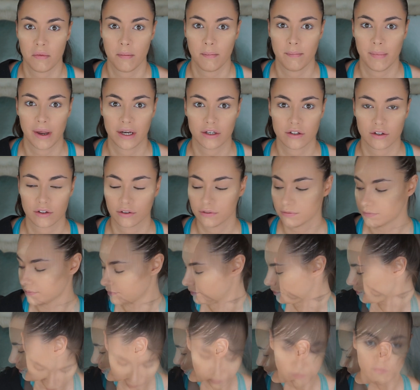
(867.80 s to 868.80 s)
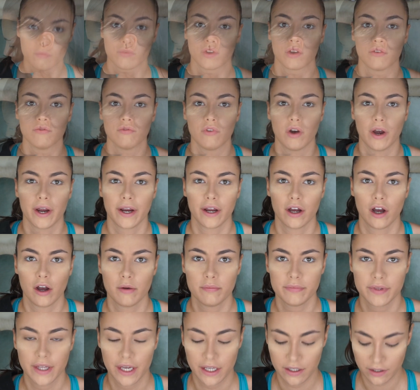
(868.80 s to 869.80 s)
Mental. Right,
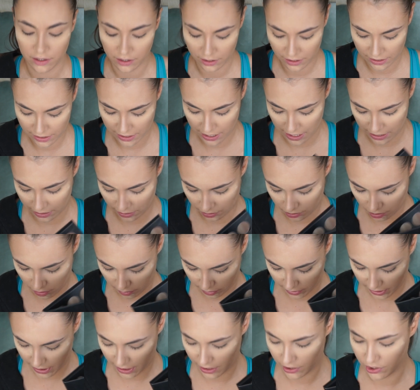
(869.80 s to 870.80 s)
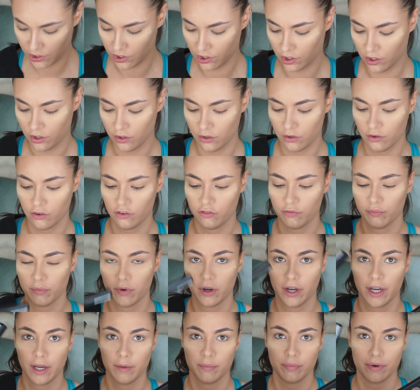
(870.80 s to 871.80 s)
I'm then going to take a combination of
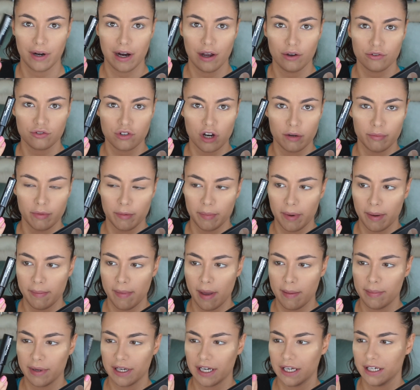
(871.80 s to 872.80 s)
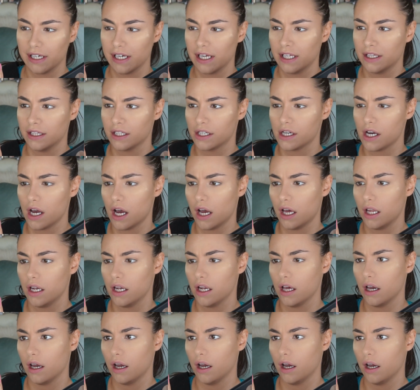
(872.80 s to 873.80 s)
my Brow Drama by Maybelline in the
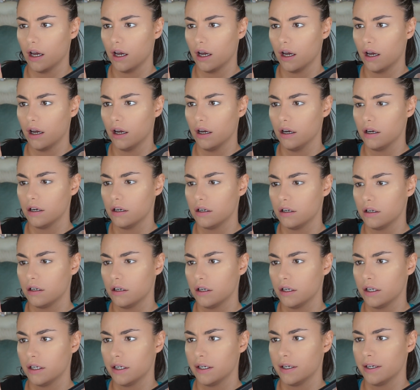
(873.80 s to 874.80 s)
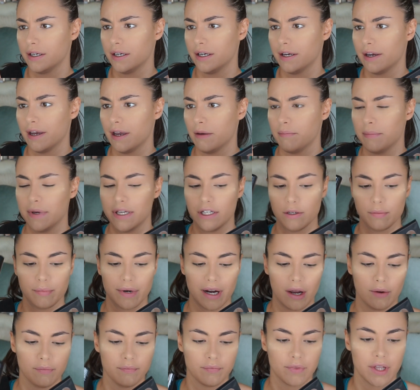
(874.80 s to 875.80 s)
colour medium
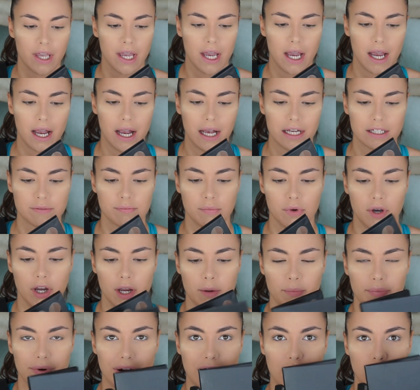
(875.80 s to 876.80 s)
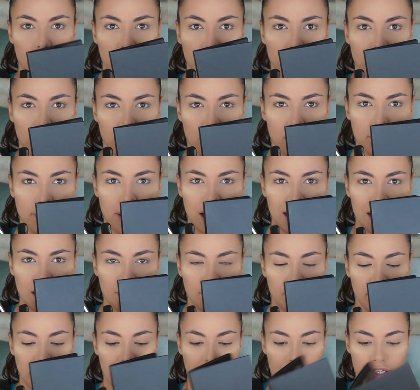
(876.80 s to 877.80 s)
brown, and my Brow Pro
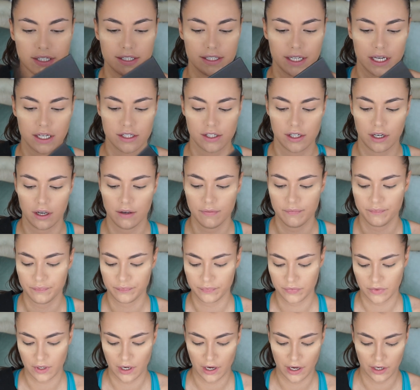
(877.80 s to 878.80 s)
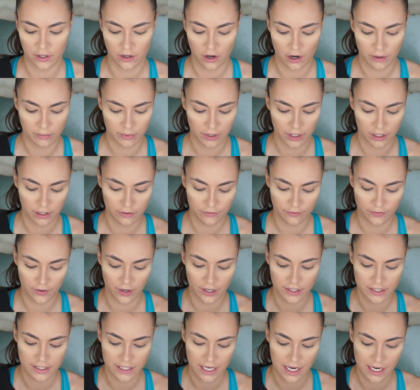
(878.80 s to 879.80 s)
palette by Anastasia, and I'm going to
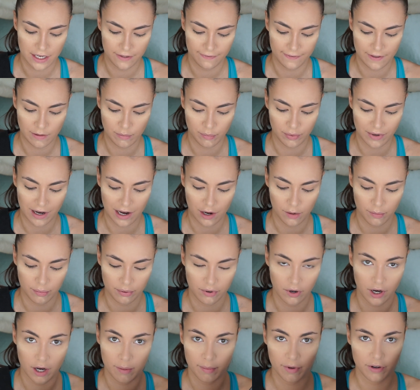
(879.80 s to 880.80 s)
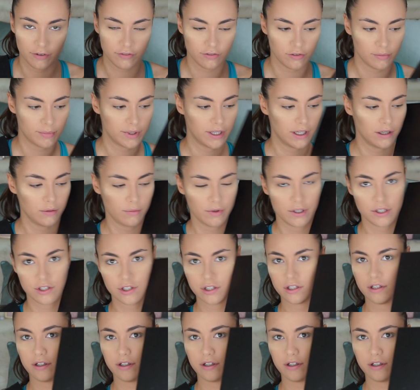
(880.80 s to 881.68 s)
first take the brow primer from here, which